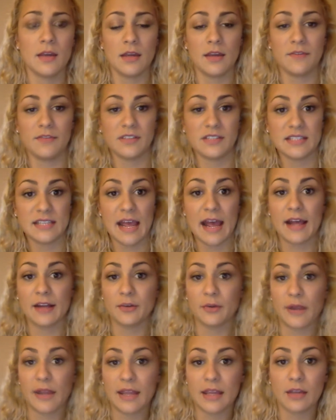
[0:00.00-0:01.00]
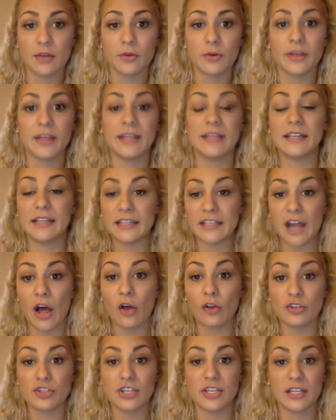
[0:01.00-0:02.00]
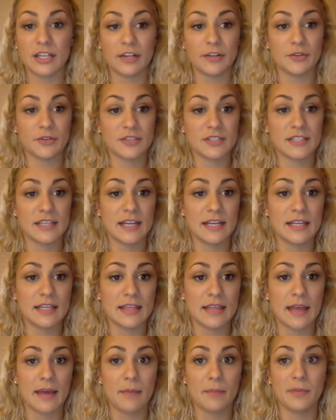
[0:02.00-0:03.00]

if it's sad or angry, and acknowledging and understanding that,